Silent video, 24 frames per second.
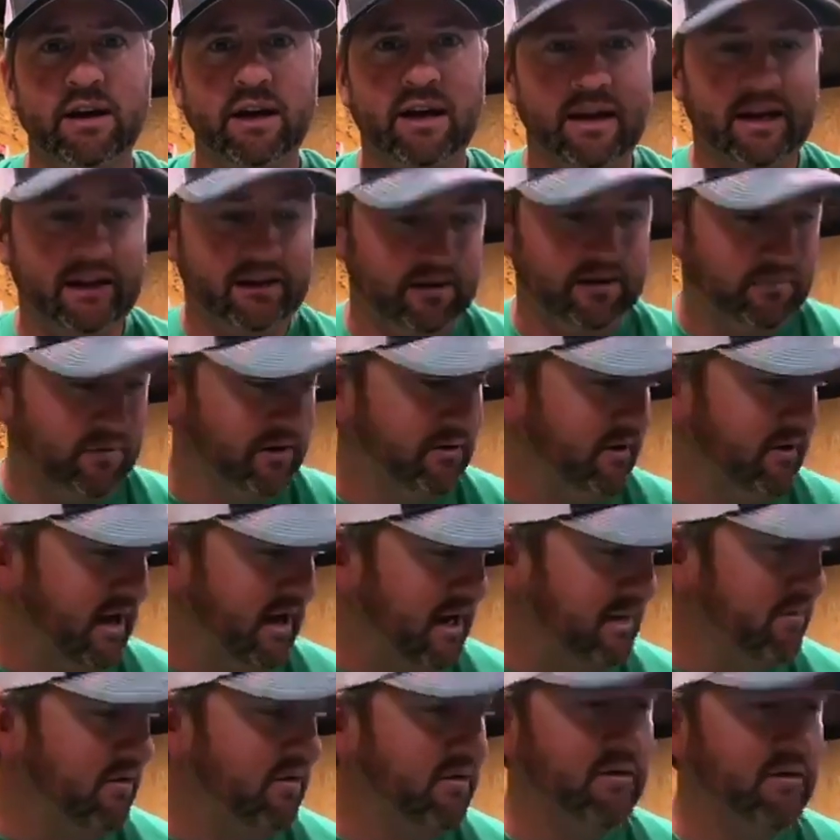And the blue
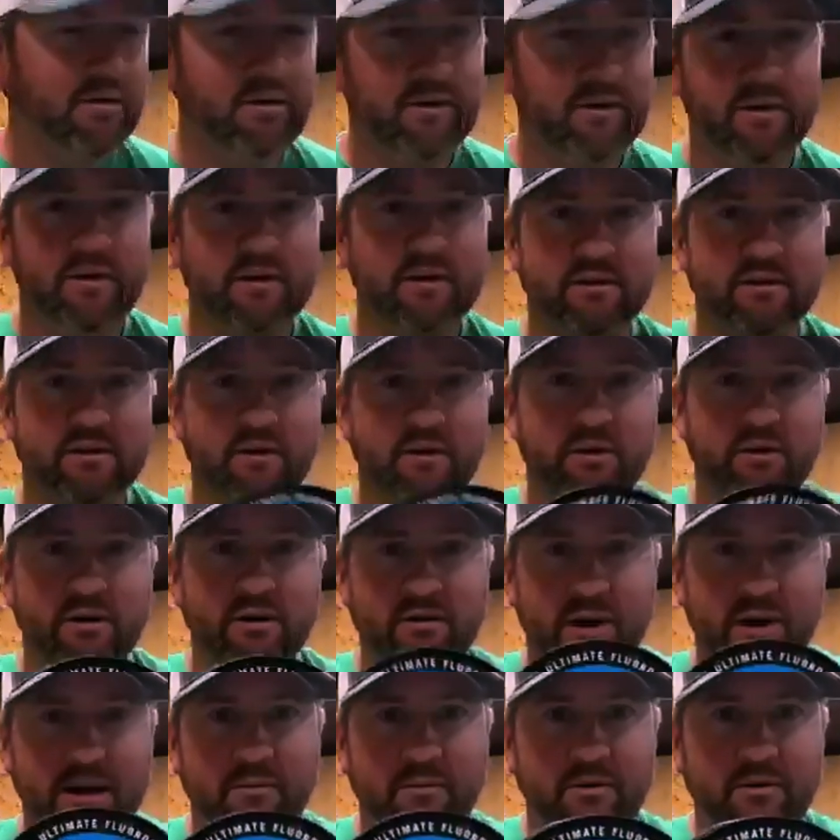label, the blue
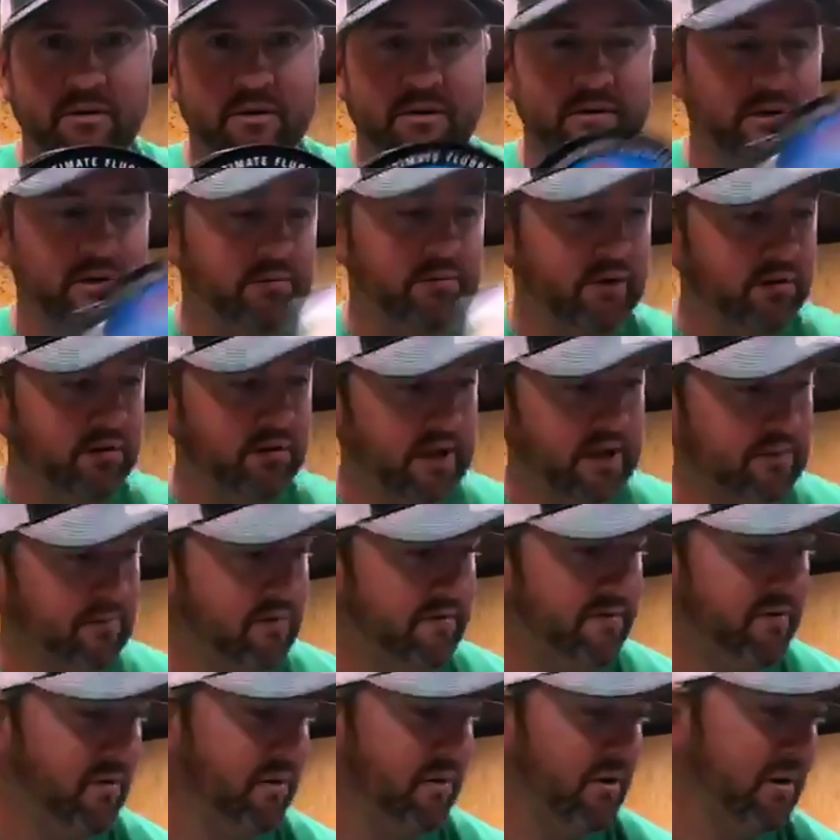label, the blue
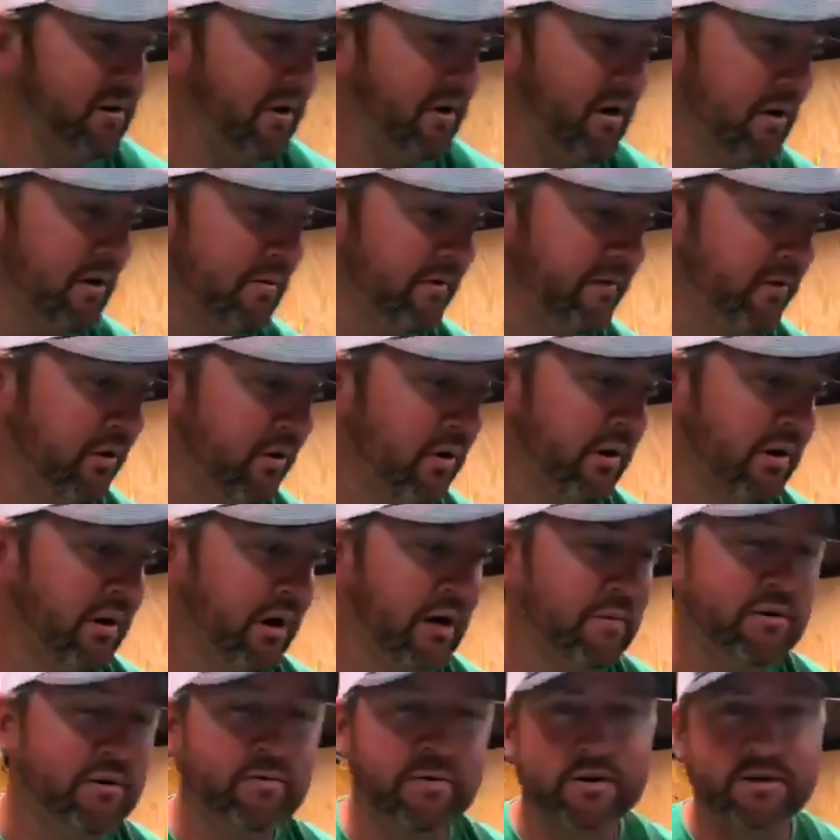label
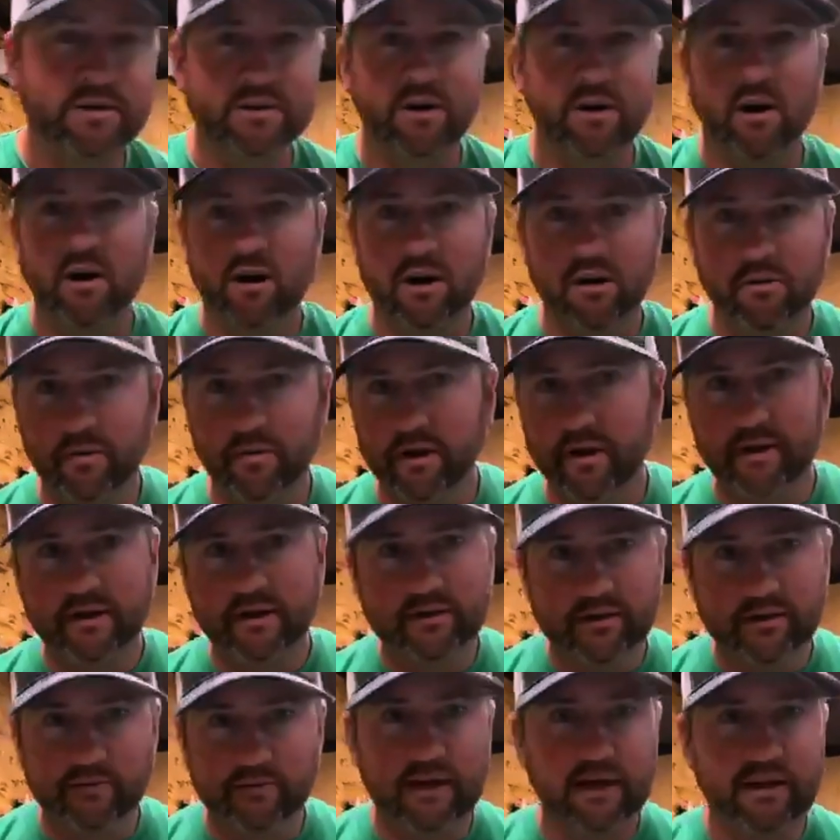fluorocarbon, which is
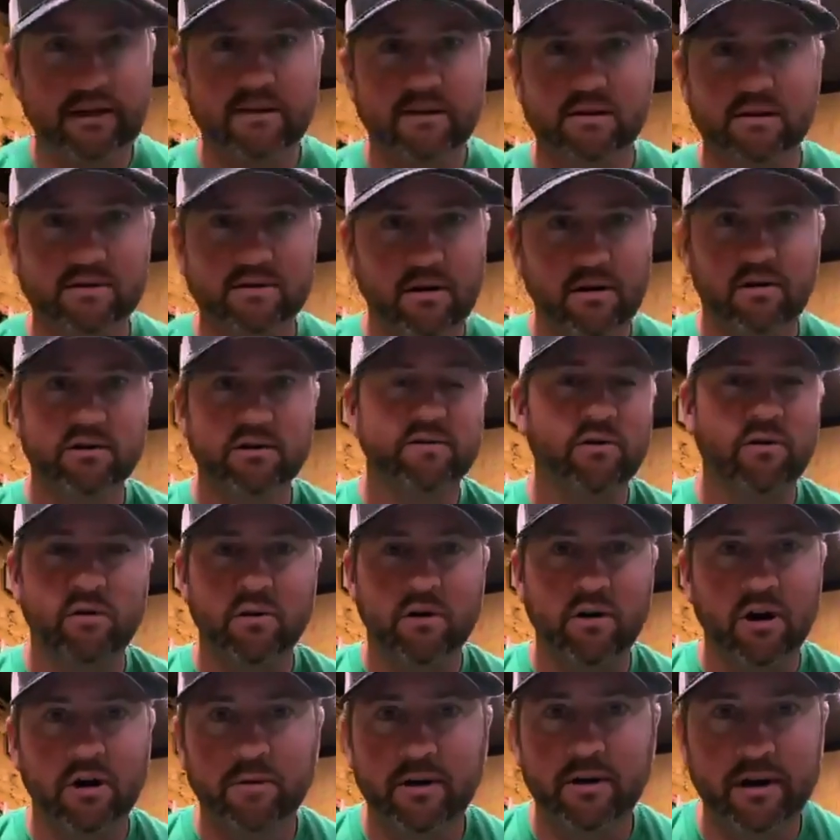arguably, to me, the strongest
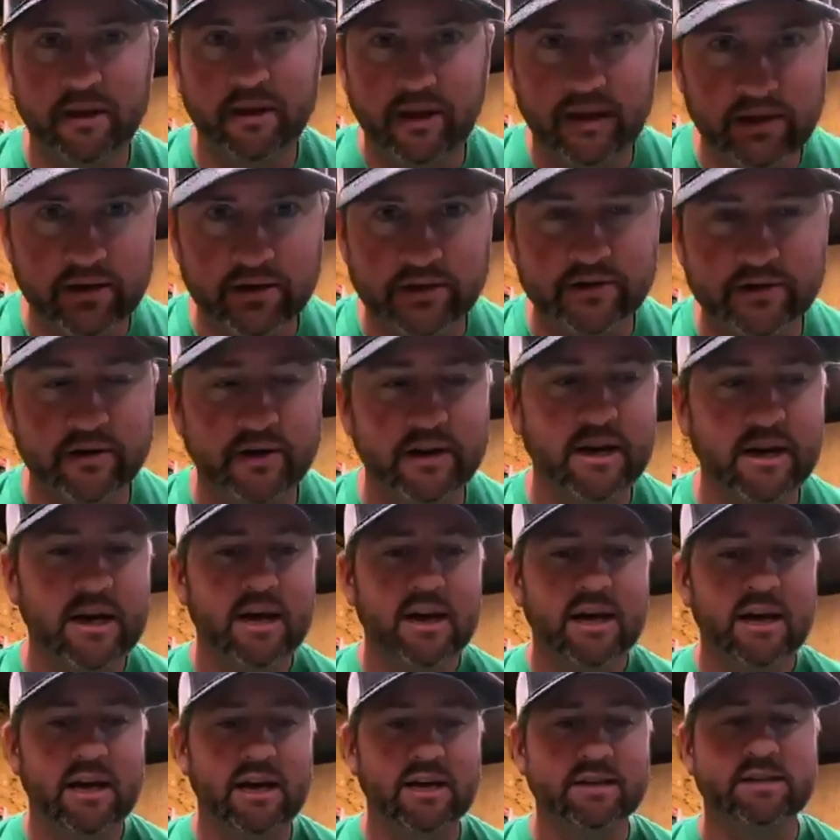fluorocarbon in the industry,
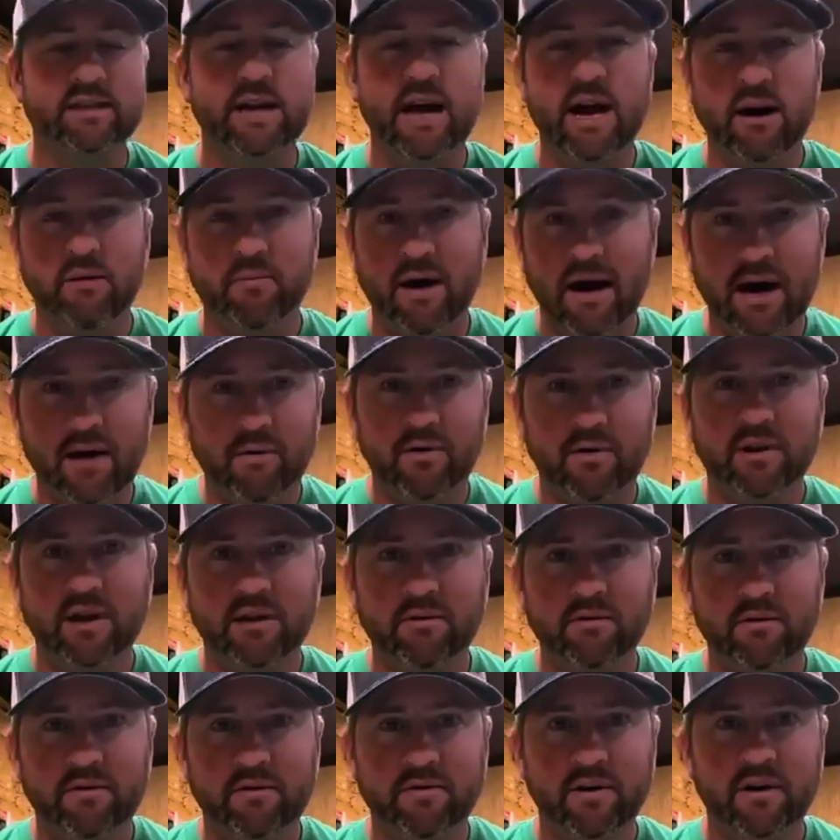is now buy one,
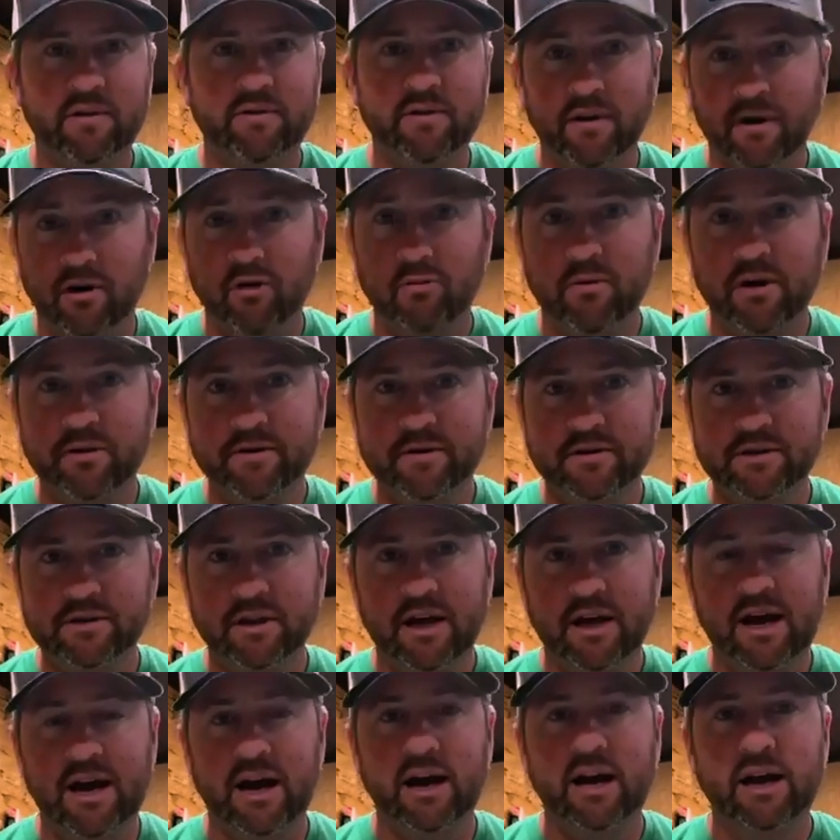get one free for the whole month of
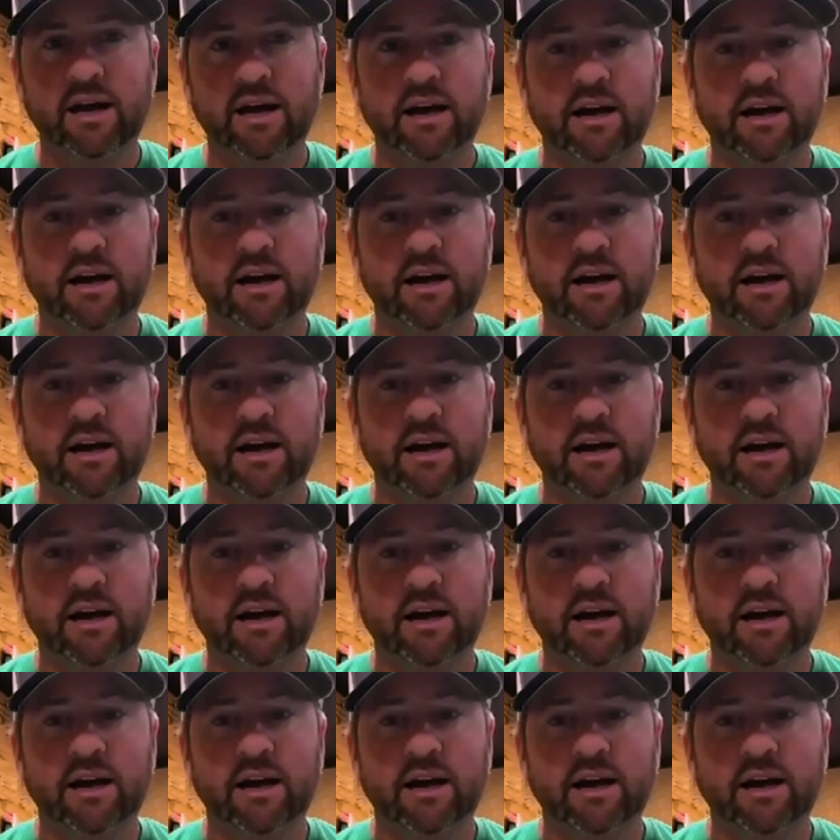July.